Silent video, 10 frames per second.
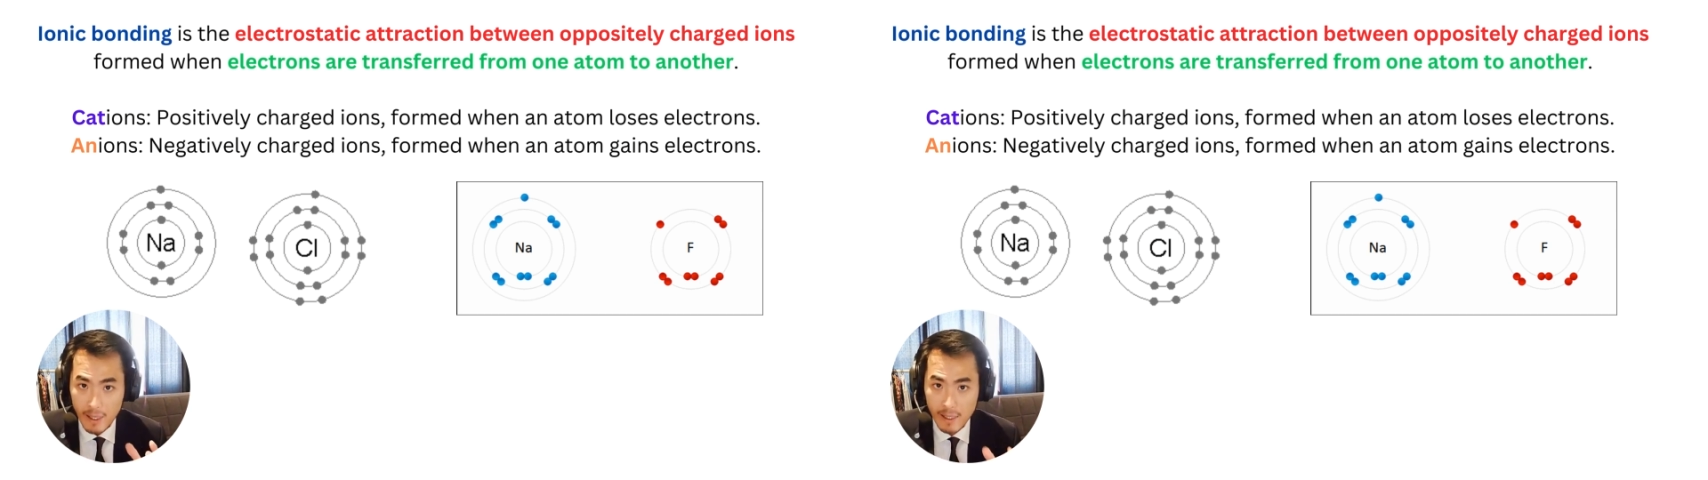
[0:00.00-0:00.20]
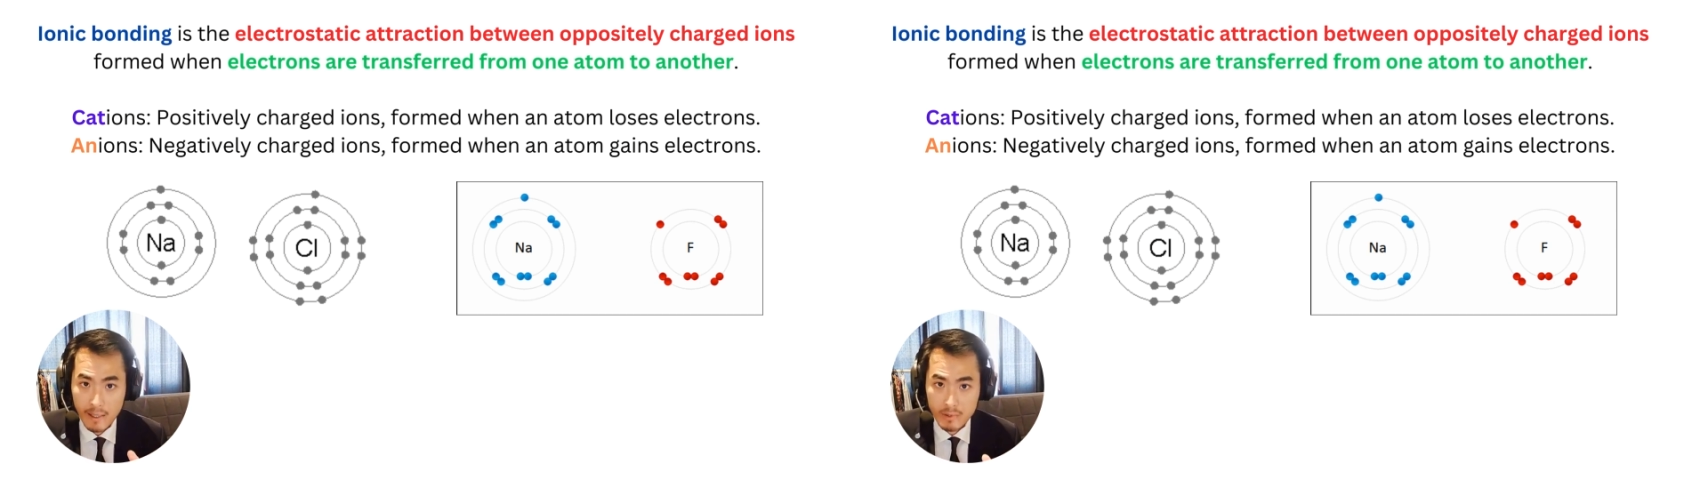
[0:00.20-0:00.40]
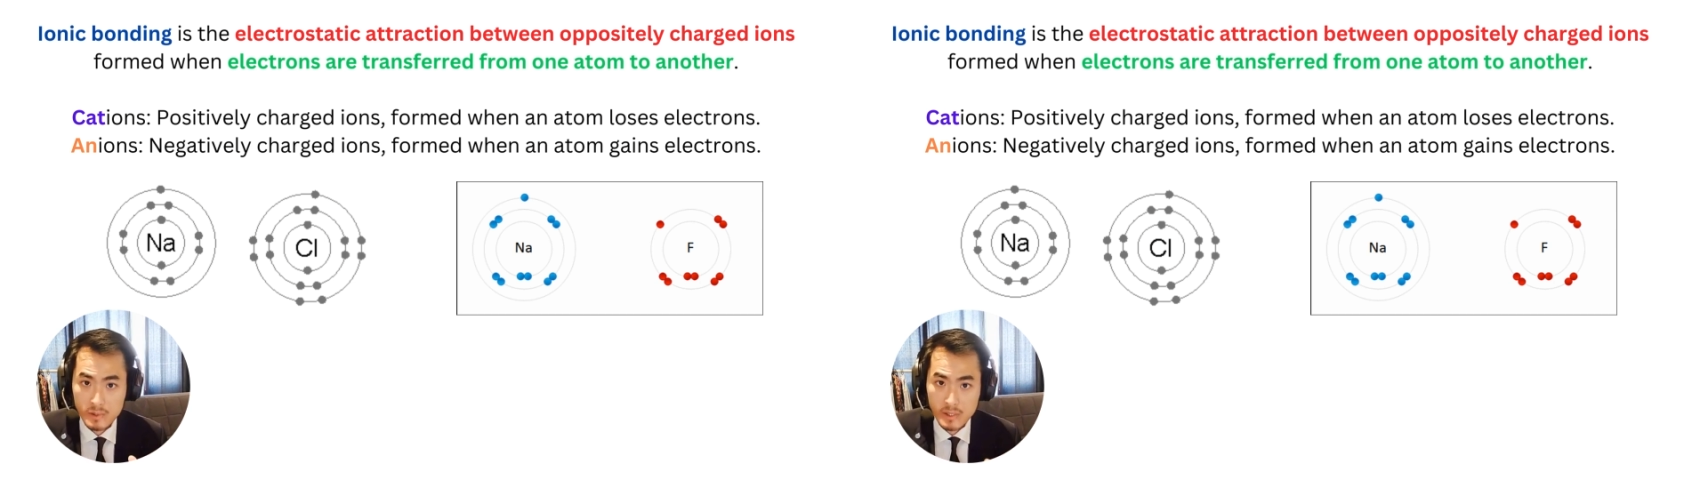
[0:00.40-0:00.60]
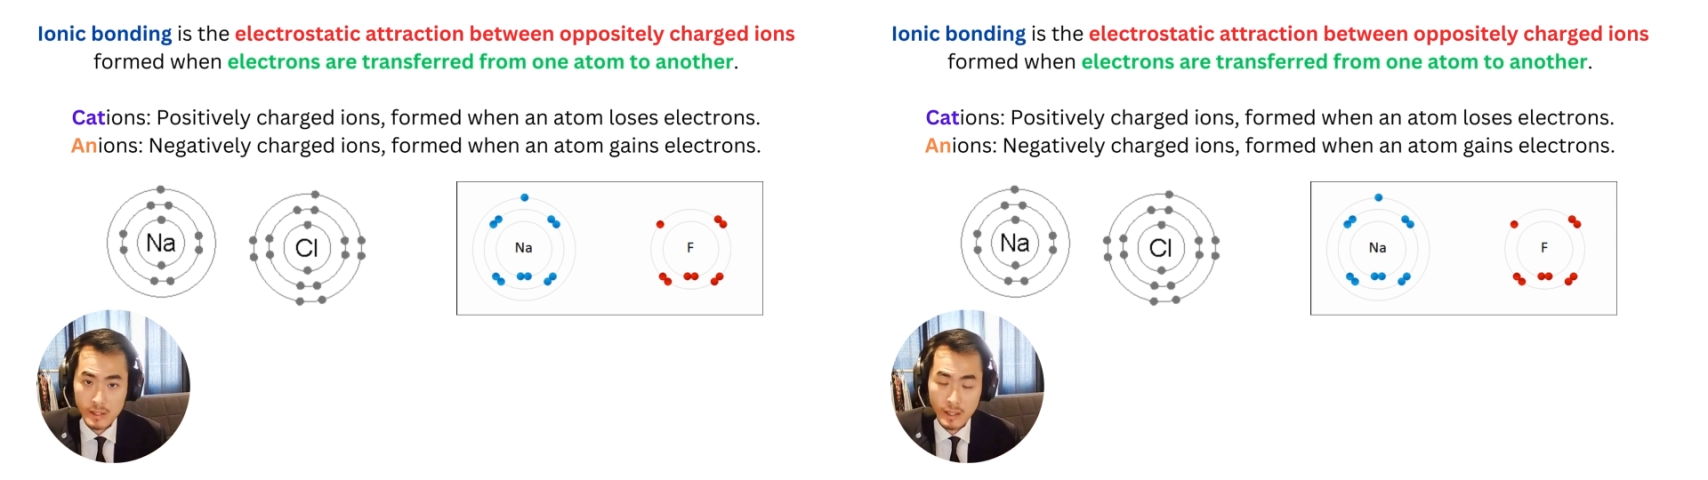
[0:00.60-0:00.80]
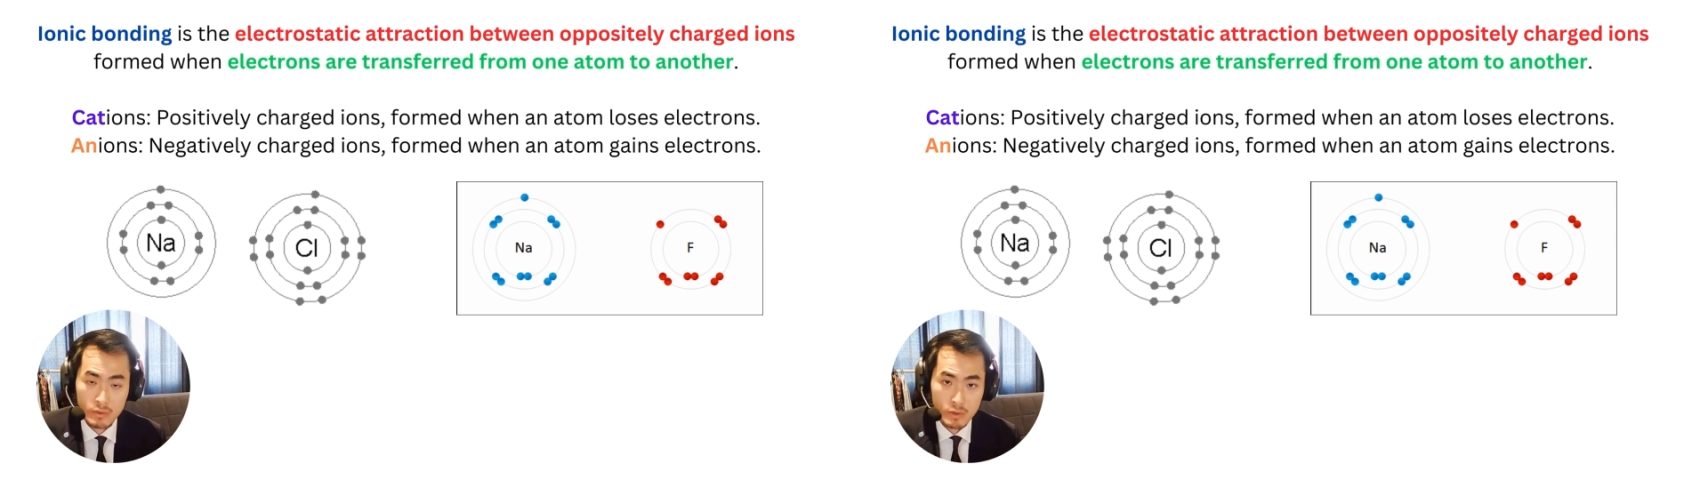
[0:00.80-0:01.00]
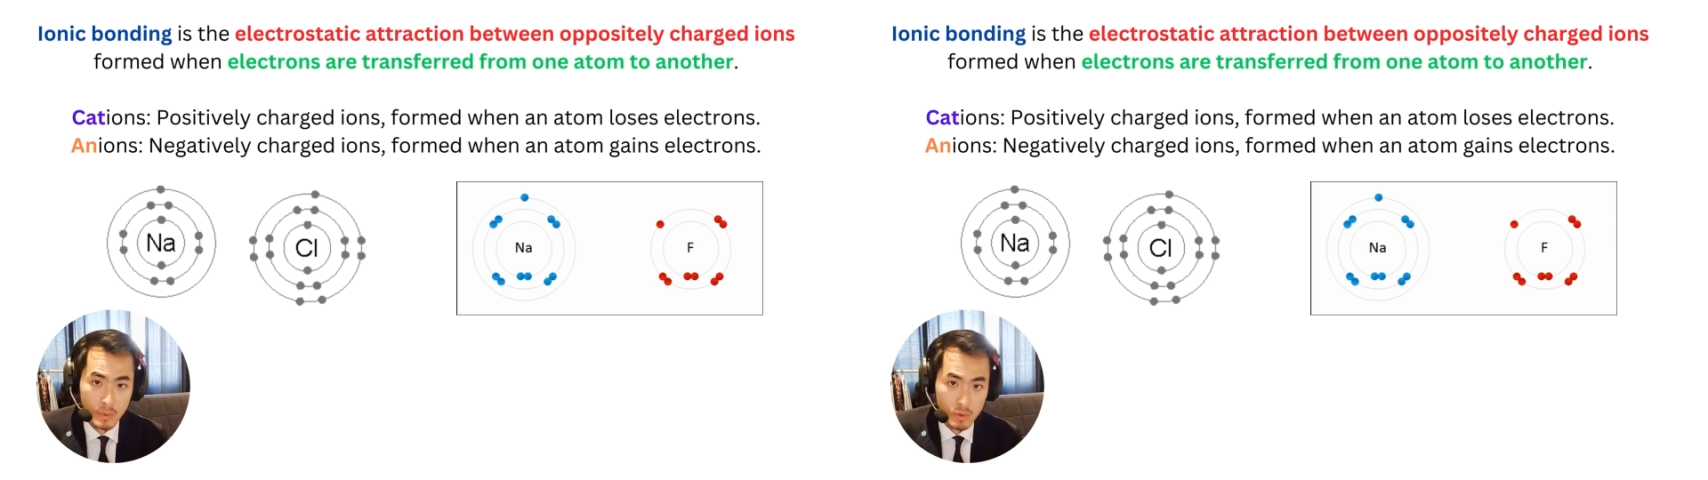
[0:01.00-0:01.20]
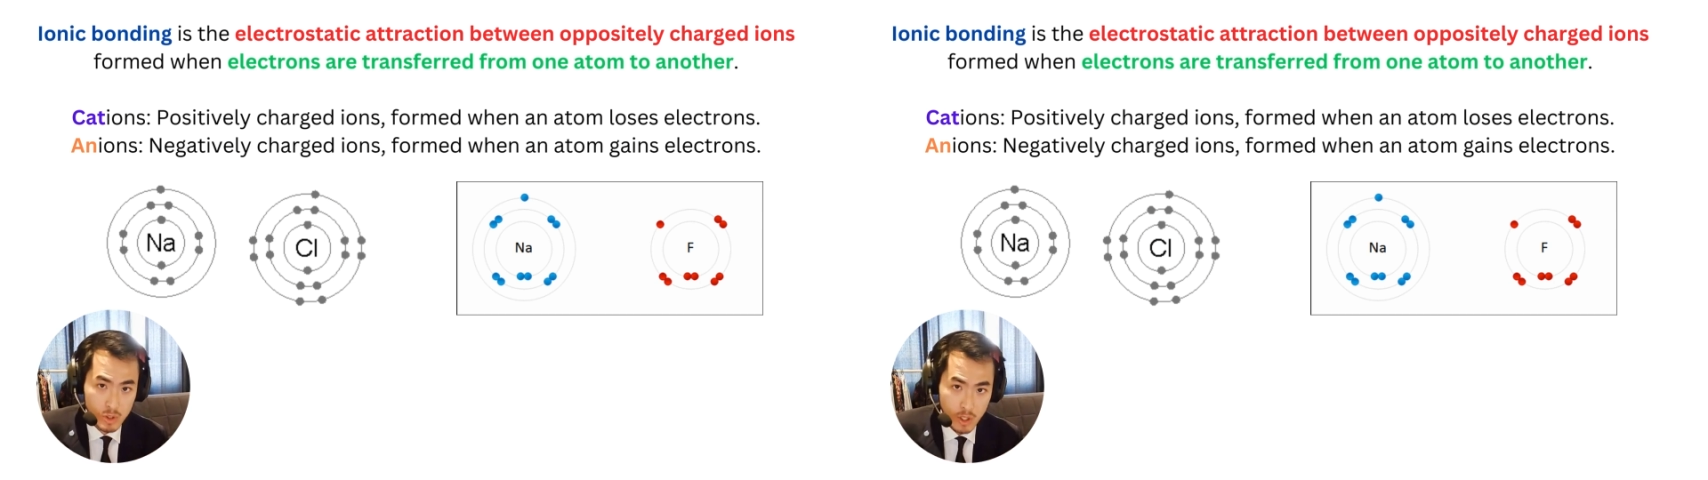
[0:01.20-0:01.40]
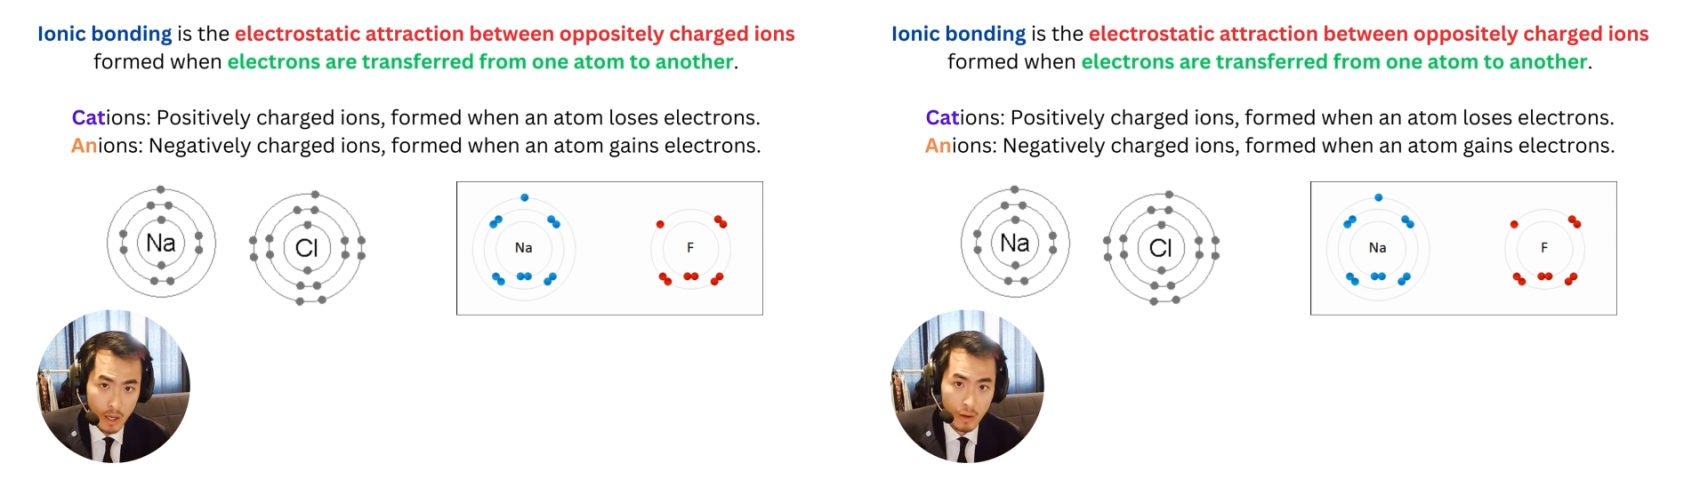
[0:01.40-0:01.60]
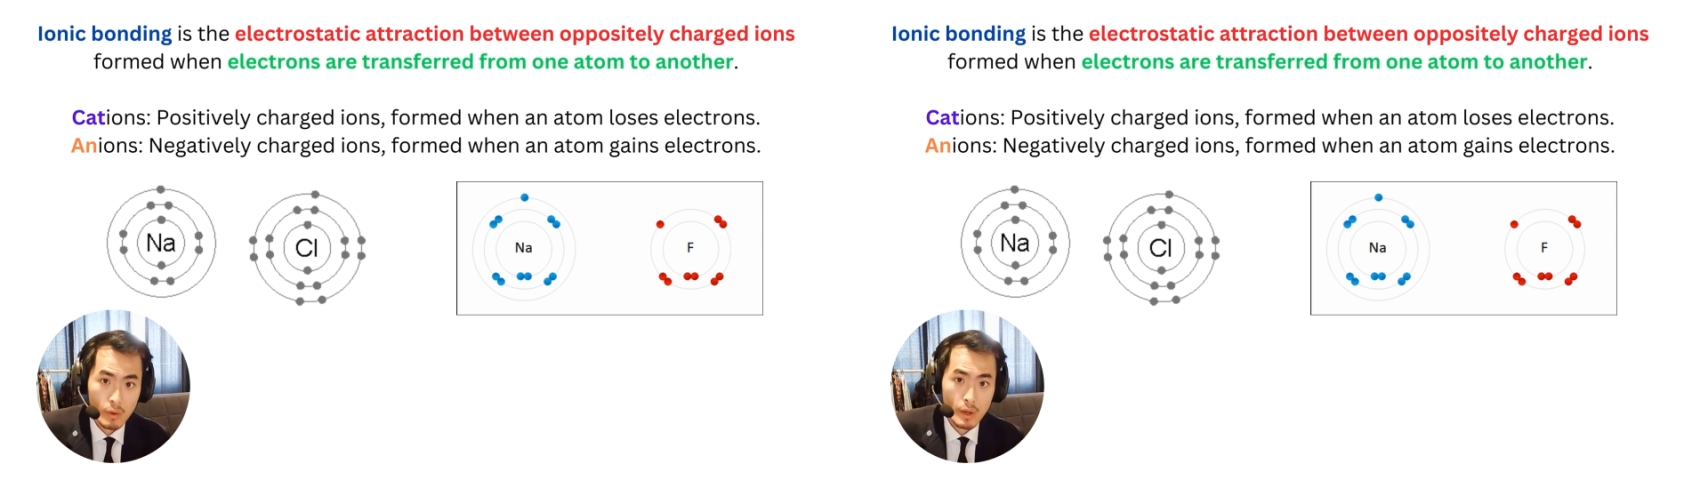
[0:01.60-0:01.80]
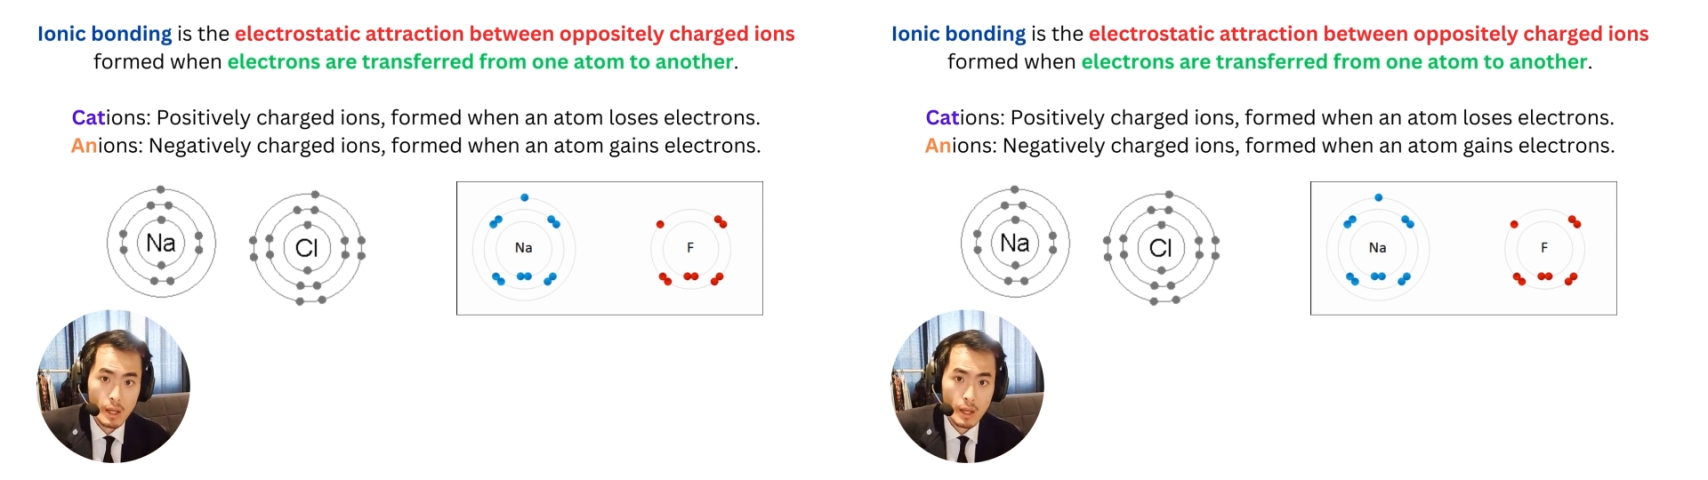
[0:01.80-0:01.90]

electrons in the outermost shell.